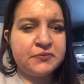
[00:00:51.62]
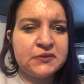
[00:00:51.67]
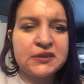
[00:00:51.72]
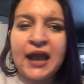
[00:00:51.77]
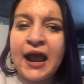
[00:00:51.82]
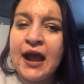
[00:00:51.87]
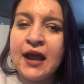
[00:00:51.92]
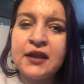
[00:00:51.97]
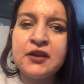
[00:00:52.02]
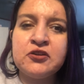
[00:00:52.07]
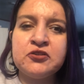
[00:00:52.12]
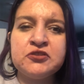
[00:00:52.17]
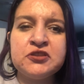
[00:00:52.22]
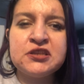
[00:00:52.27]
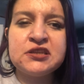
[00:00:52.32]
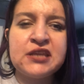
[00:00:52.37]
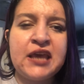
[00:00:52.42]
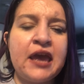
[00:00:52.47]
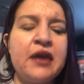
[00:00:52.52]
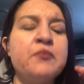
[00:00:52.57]
died on
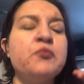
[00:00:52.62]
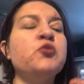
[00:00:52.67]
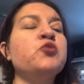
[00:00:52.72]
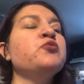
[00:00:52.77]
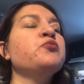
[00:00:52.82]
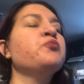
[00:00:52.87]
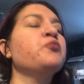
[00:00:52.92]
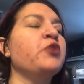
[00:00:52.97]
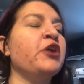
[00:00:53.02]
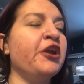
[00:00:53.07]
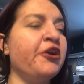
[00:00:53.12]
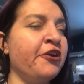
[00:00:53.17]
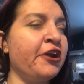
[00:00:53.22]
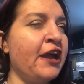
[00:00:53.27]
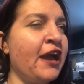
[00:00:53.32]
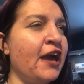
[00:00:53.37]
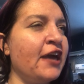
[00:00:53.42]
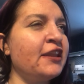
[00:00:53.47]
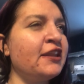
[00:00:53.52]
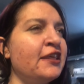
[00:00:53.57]
the table. We
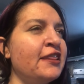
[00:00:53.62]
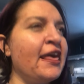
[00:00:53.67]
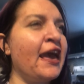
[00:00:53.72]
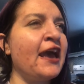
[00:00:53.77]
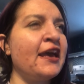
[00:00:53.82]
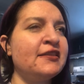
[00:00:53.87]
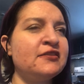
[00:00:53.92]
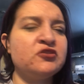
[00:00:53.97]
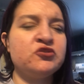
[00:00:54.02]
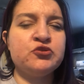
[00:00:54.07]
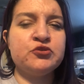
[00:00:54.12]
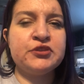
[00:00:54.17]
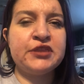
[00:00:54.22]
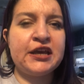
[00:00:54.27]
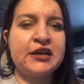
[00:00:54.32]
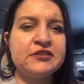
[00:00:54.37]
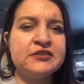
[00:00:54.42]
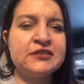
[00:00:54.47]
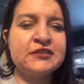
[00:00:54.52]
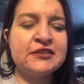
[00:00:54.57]
already had that in
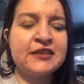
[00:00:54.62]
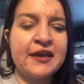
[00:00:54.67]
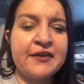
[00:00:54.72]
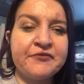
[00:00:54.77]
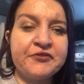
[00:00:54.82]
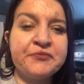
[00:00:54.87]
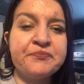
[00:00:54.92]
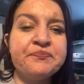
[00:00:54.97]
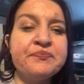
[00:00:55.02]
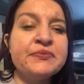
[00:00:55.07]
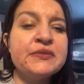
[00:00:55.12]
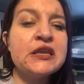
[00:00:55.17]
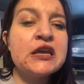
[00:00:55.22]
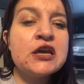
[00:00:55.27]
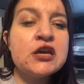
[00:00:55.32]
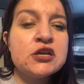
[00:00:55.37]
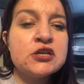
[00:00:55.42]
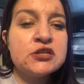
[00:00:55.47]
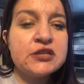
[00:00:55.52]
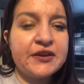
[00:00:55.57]
2011.
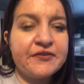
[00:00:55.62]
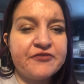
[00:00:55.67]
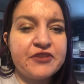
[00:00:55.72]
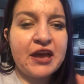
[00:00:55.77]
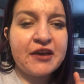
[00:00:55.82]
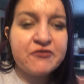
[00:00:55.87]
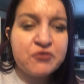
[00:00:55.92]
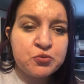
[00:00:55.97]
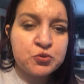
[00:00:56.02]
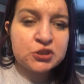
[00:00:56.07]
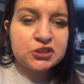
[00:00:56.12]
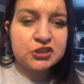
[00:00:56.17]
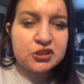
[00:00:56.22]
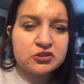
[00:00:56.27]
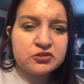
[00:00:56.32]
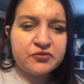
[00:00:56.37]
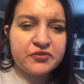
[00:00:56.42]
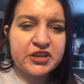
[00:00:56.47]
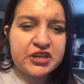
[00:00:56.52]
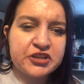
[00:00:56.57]
If you haven't watched
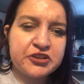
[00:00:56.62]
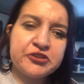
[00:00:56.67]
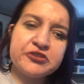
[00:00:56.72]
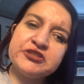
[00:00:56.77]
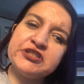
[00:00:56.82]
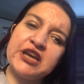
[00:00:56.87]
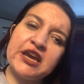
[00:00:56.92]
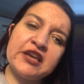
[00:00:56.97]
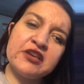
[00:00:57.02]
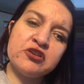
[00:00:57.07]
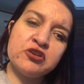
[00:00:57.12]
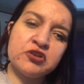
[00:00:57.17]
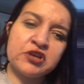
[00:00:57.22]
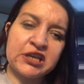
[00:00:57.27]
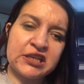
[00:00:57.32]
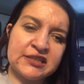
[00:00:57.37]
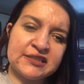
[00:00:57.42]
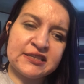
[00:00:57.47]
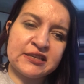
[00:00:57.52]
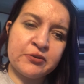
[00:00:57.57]
those videos yet, you
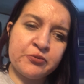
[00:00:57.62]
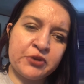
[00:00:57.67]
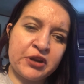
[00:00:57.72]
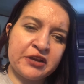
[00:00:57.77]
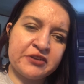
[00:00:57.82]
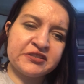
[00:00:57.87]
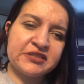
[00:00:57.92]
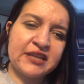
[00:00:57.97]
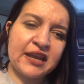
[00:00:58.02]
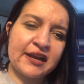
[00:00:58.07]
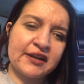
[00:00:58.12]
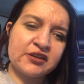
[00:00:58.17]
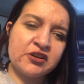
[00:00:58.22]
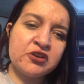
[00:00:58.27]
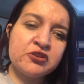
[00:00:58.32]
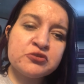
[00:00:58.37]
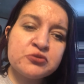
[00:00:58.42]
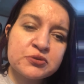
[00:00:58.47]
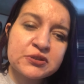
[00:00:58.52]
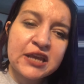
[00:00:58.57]
can see when I was
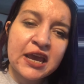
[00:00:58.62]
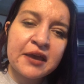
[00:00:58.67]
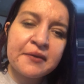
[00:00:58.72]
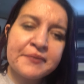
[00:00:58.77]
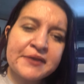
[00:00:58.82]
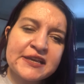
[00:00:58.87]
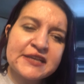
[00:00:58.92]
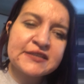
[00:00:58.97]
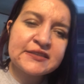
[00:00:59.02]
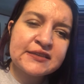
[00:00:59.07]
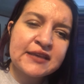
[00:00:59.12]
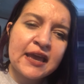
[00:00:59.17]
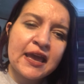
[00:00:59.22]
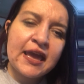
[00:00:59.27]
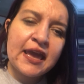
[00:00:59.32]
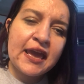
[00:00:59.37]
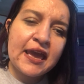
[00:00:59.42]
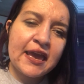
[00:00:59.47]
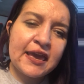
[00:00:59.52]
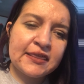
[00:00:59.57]
diagnosed with diabetes
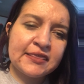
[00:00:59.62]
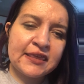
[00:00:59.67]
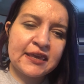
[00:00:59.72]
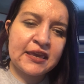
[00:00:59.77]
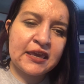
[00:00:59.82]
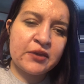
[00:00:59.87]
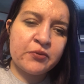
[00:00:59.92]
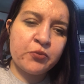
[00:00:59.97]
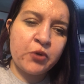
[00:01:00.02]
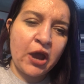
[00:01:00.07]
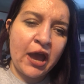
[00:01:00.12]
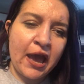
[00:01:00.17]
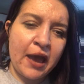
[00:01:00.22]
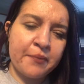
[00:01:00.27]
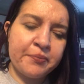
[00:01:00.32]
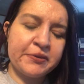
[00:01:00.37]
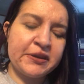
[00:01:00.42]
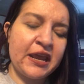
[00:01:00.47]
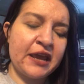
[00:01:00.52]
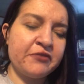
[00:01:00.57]
and then what
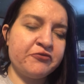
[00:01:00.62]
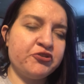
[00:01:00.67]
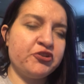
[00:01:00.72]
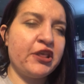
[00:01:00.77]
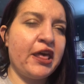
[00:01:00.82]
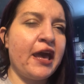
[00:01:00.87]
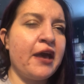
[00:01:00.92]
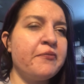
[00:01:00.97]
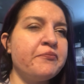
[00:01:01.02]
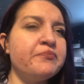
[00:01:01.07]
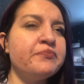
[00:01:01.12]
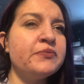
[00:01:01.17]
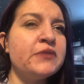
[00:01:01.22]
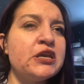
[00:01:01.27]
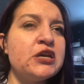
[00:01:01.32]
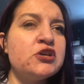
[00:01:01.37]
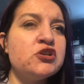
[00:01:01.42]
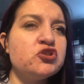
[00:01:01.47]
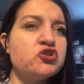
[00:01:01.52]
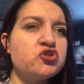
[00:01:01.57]
happened after that.
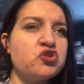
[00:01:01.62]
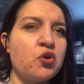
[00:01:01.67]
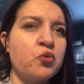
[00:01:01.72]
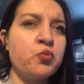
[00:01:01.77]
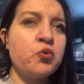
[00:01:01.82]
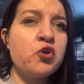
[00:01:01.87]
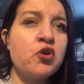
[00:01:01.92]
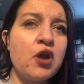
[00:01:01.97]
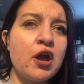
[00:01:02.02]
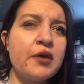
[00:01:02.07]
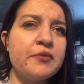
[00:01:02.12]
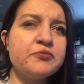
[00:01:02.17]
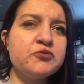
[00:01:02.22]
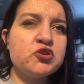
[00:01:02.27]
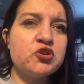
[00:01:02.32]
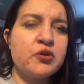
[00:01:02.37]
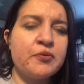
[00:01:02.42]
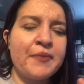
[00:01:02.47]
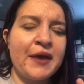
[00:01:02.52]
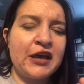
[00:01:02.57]
So we're up
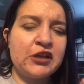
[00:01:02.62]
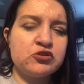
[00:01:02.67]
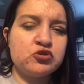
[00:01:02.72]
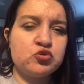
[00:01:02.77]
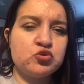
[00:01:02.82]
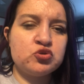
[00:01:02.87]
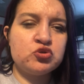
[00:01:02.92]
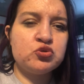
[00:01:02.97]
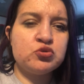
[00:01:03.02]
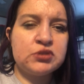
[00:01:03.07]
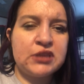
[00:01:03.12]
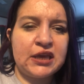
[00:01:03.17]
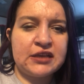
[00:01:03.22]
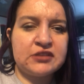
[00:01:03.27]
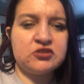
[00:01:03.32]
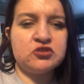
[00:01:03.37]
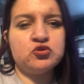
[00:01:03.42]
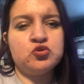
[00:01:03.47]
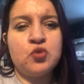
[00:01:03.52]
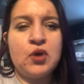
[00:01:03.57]
to about
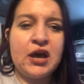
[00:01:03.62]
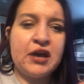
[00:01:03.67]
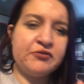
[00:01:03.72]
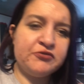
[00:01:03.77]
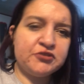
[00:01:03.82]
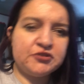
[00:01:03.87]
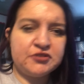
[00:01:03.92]
2012,